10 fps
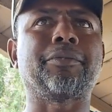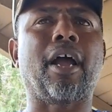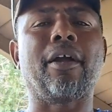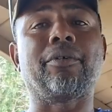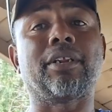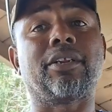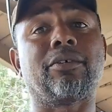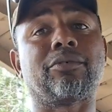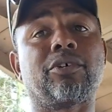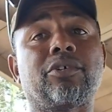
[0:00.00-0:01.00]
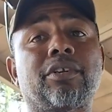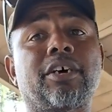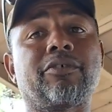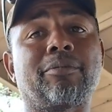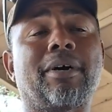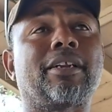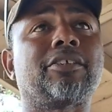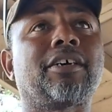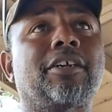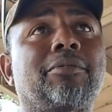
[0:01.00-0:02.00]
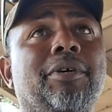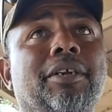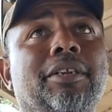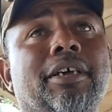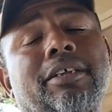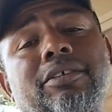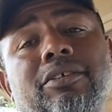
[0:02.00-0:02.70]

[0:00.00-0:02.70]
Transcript: I really don't know enough about the chatterbait that